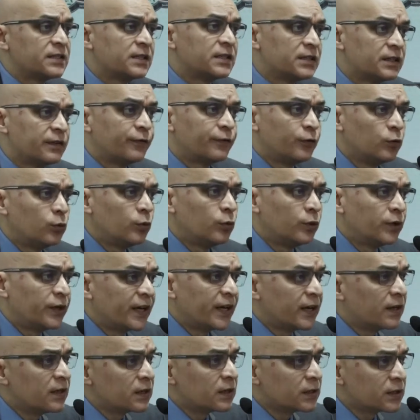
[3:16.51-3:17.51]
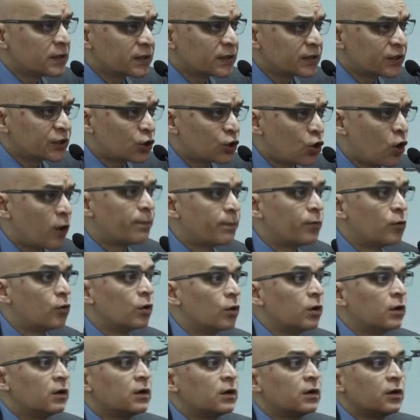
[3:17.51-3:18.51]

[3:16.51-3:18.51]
is if you would take a straw poll